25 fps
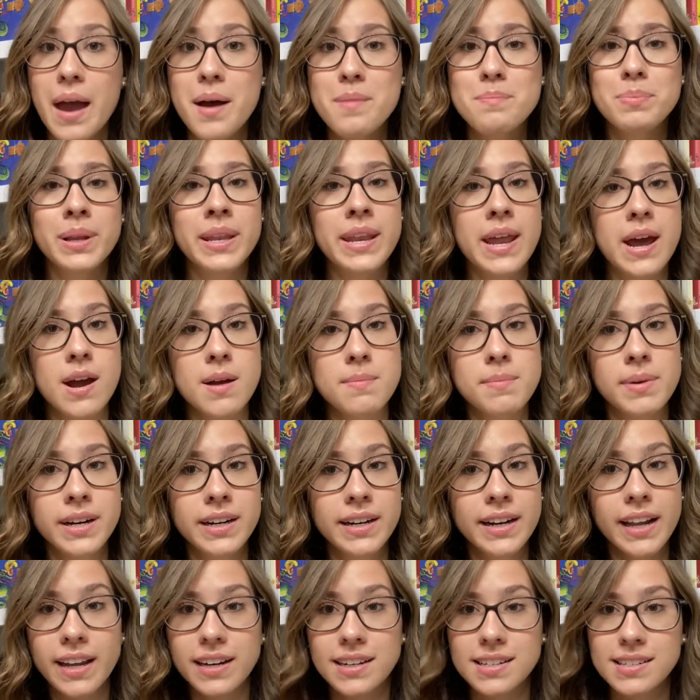But now I'm on
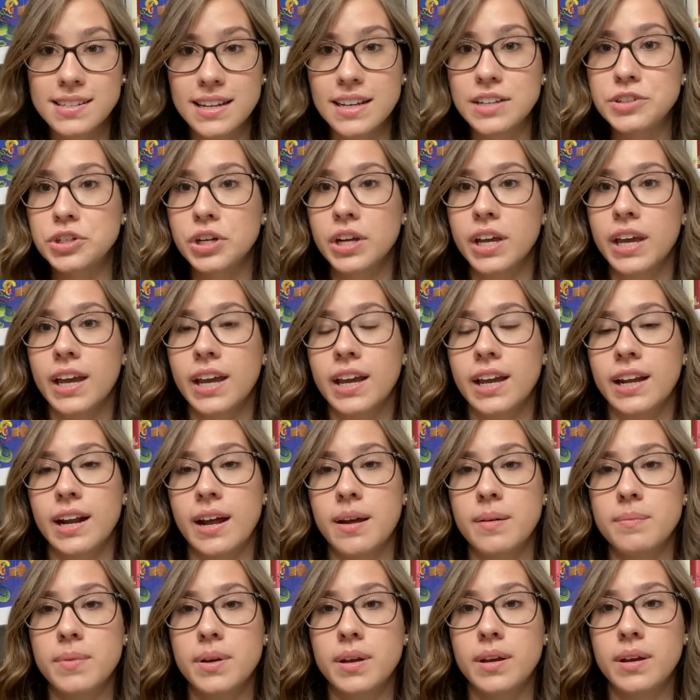an Anastasia kick and
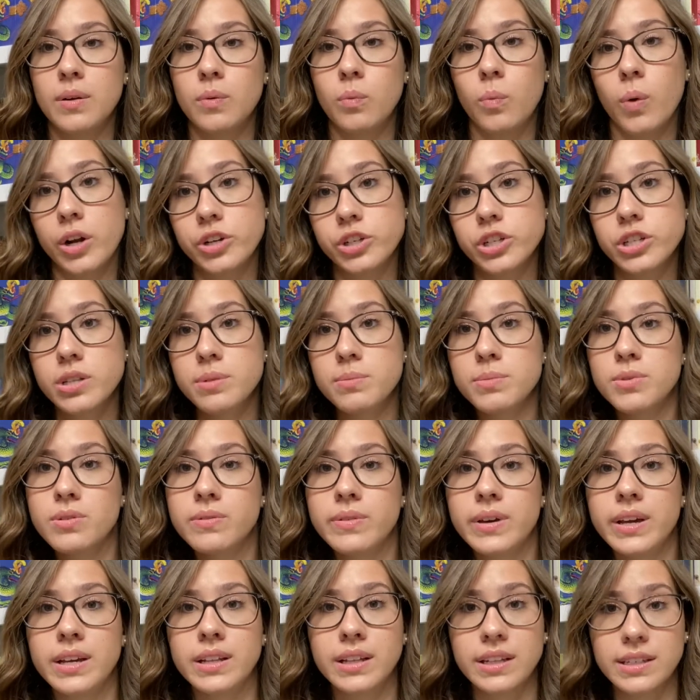I've been watching the
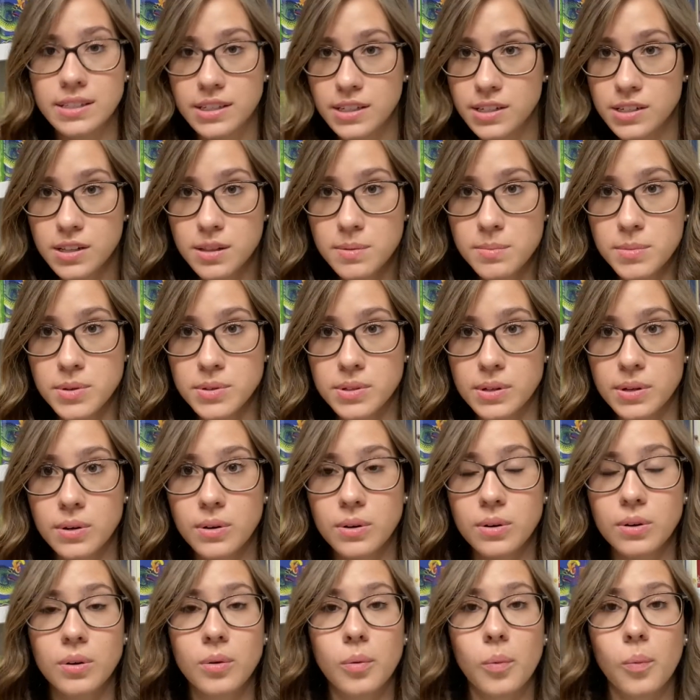movie, listening to the
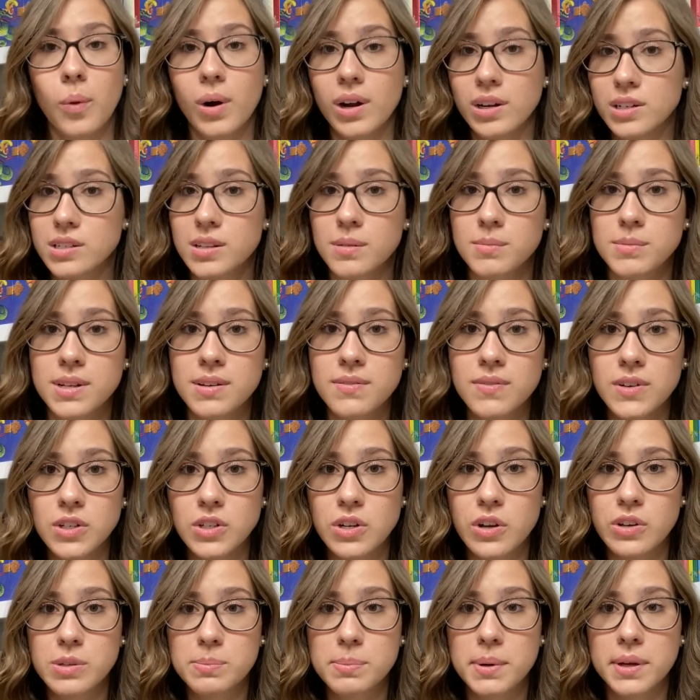musical, watched some TV
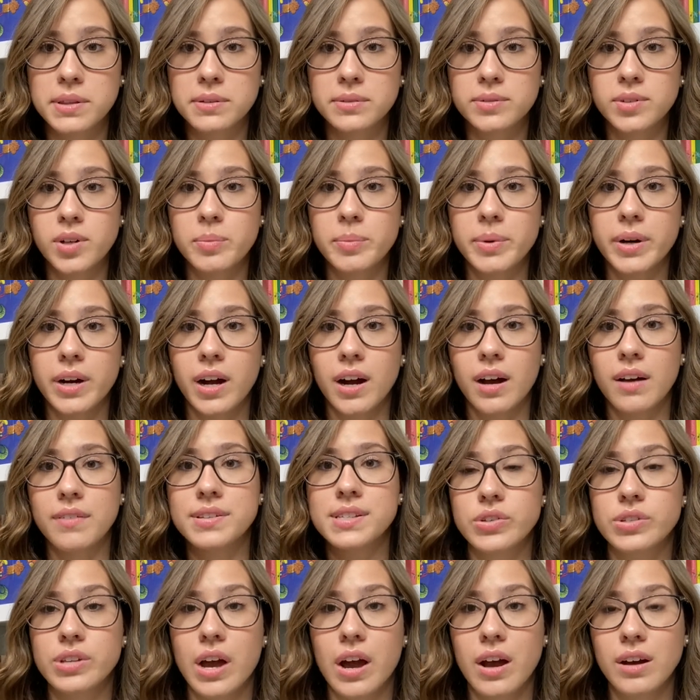shows about the Romanovs.
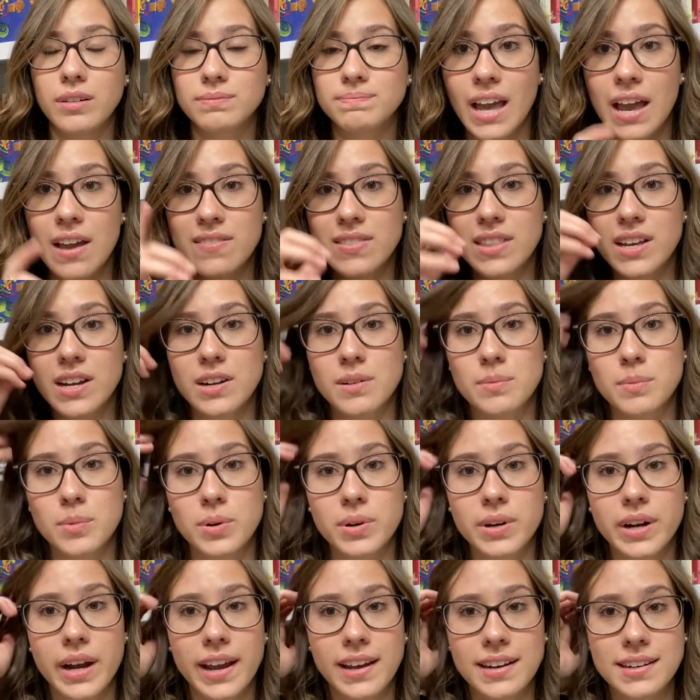So if there are
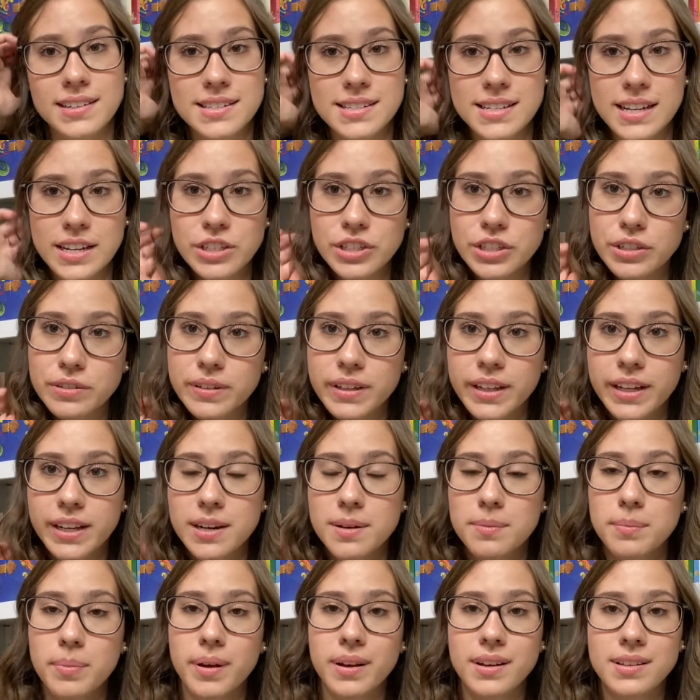more Anastasia
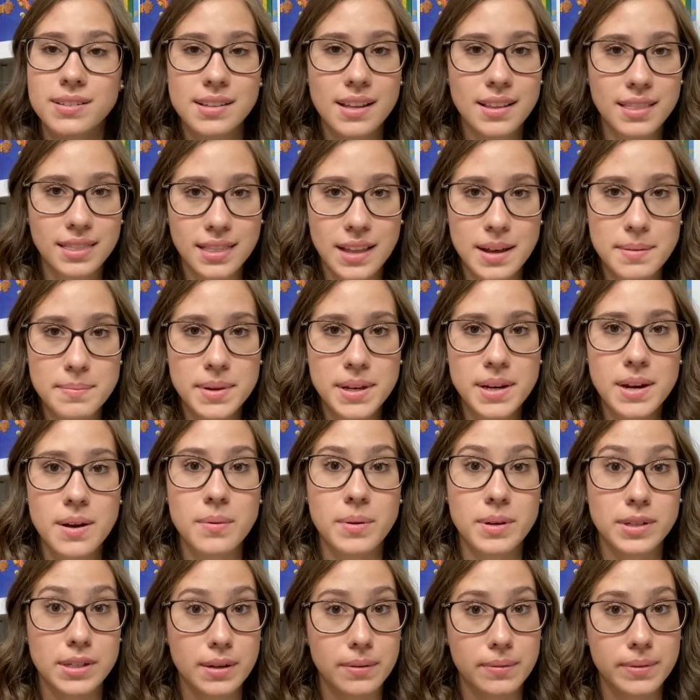related books, let me know
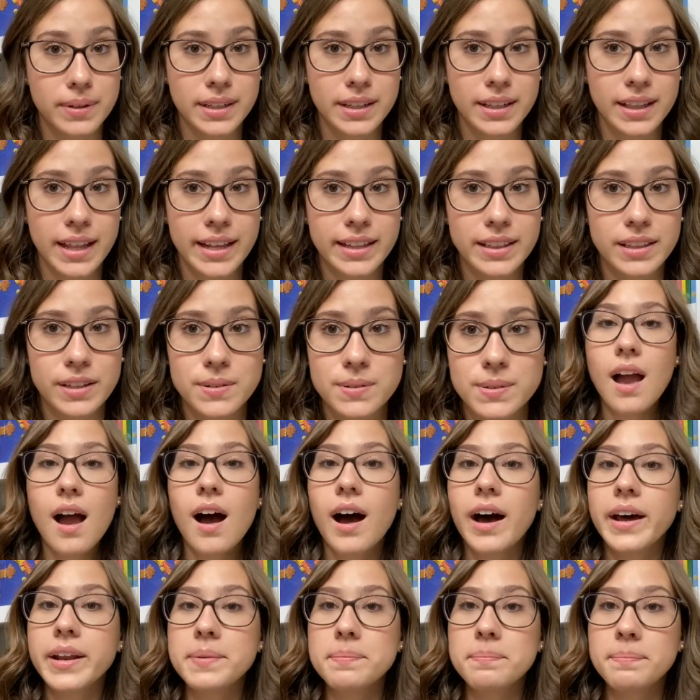because I really like those.
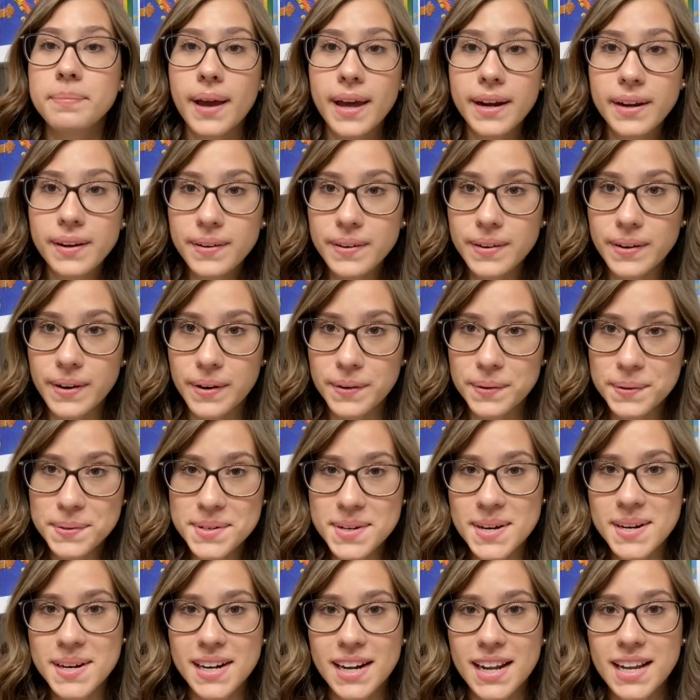On a better
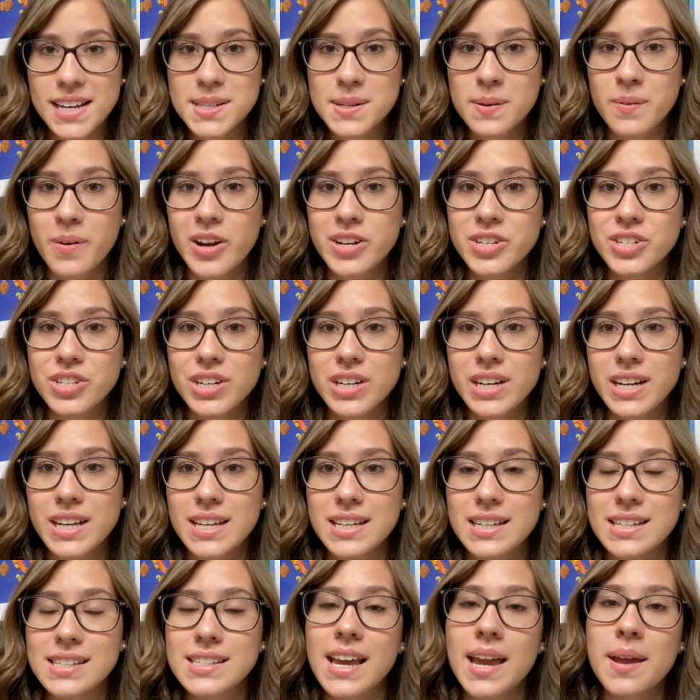note, our next question
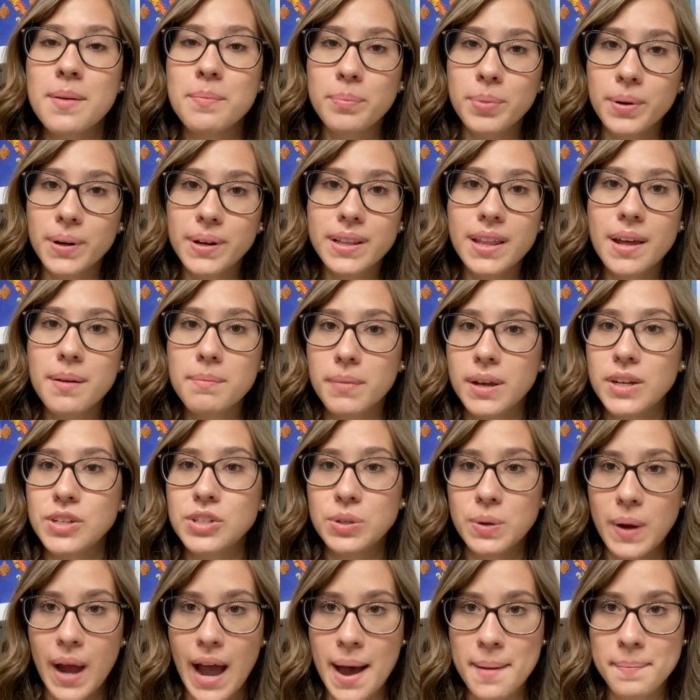is a book that made
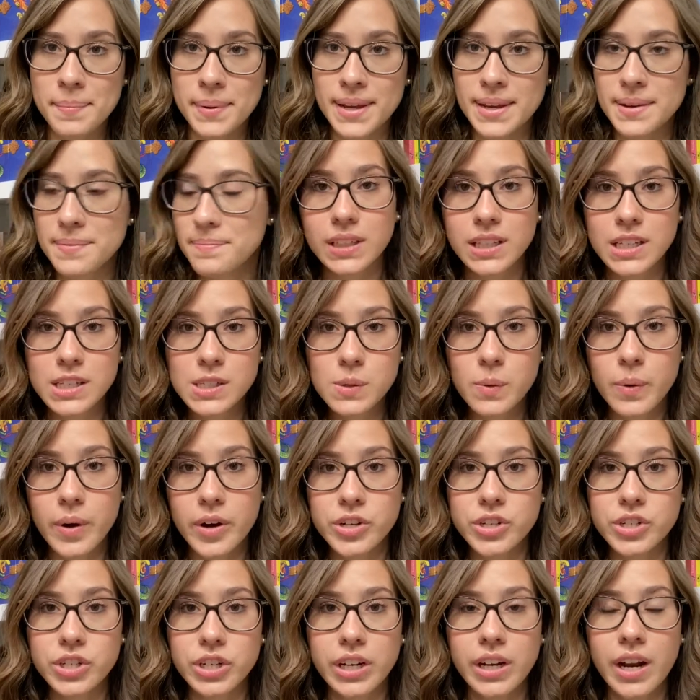you happy. For this
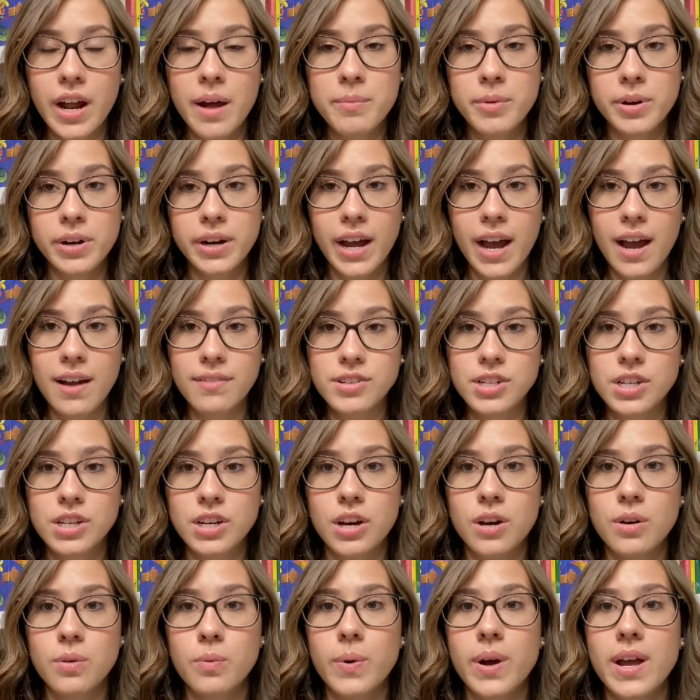question, I'm gonna have to
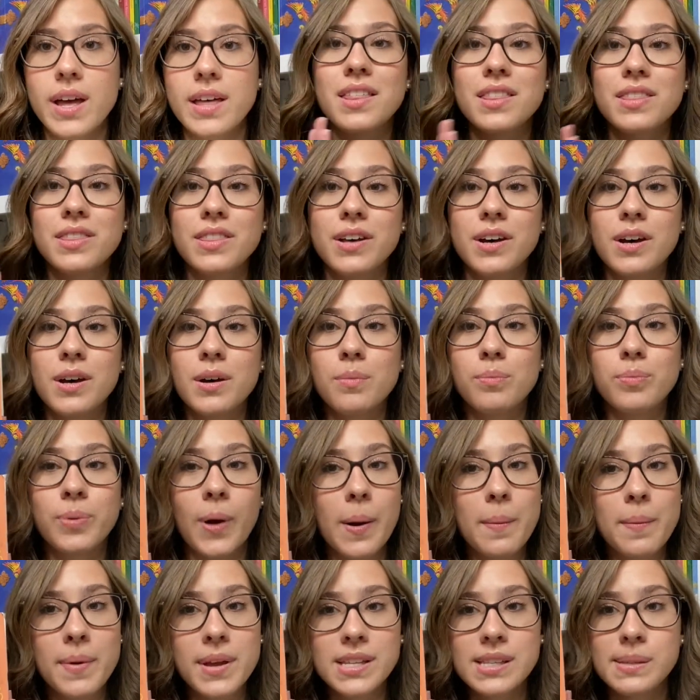go with the
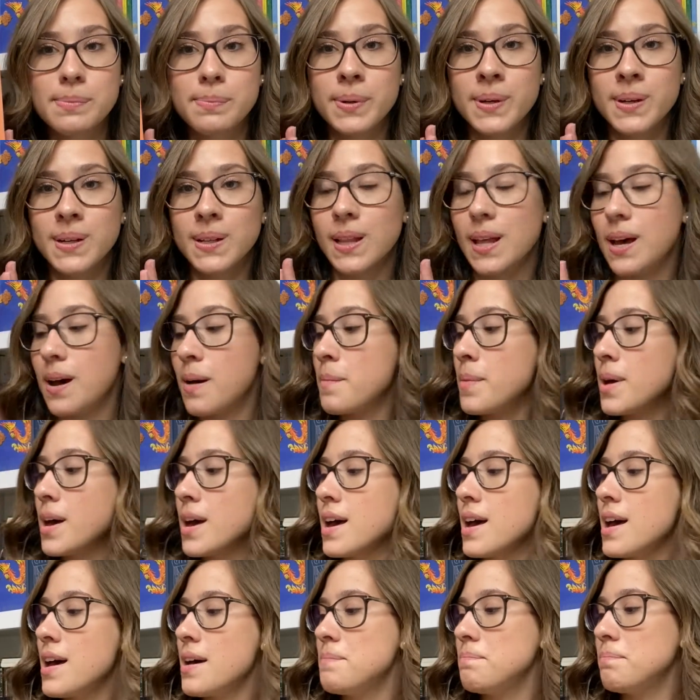Bromance book club
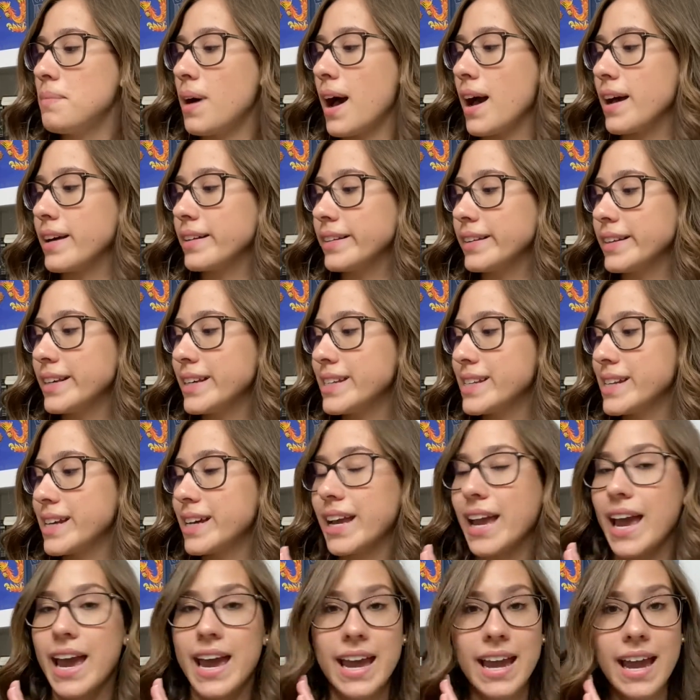by Lisa
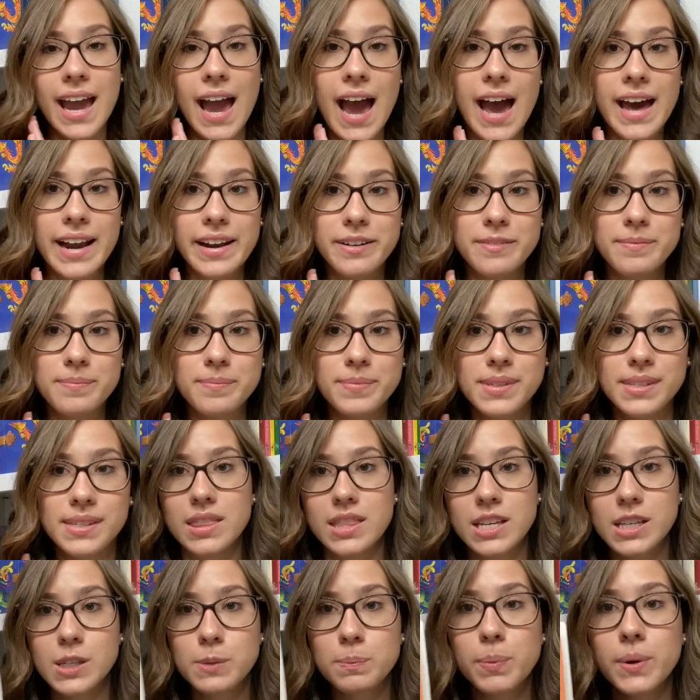K. Adams.
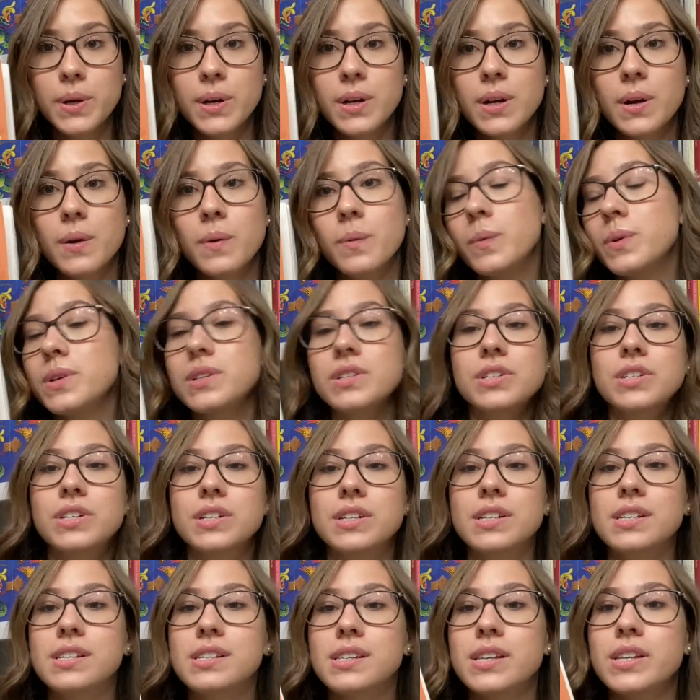This book was
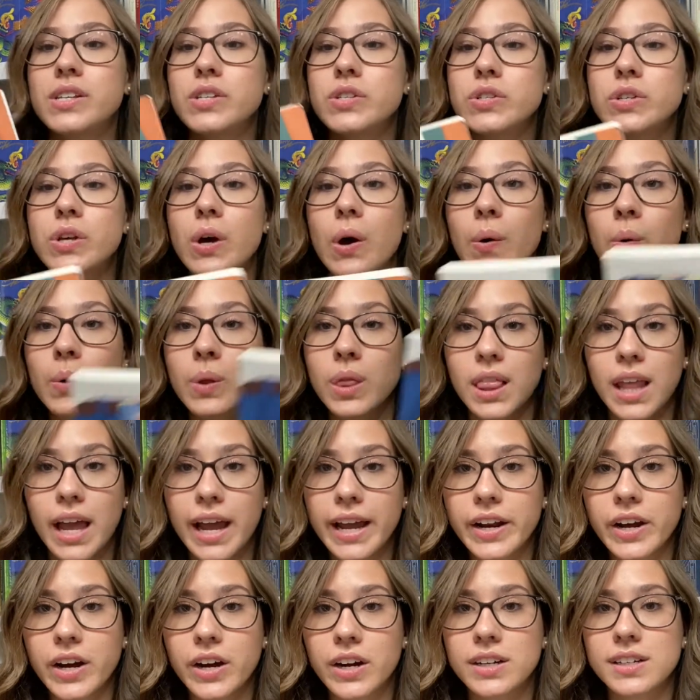just so
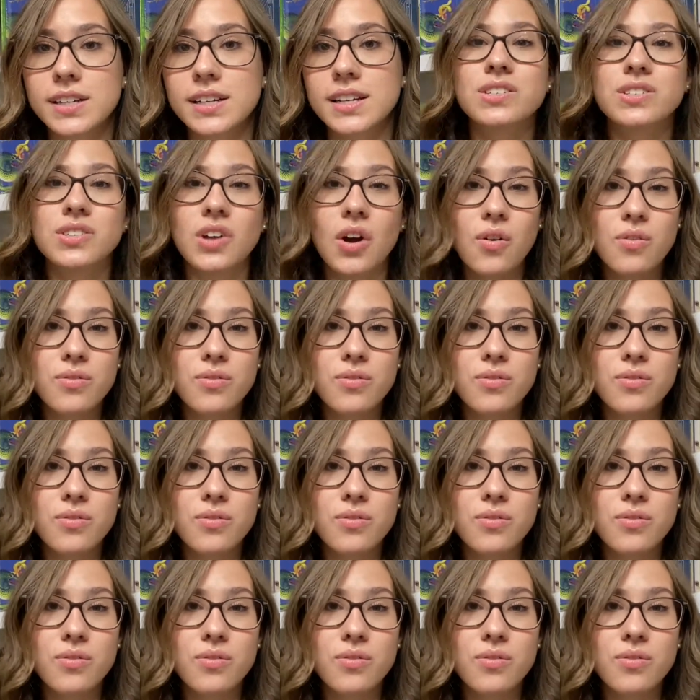lighthearted, so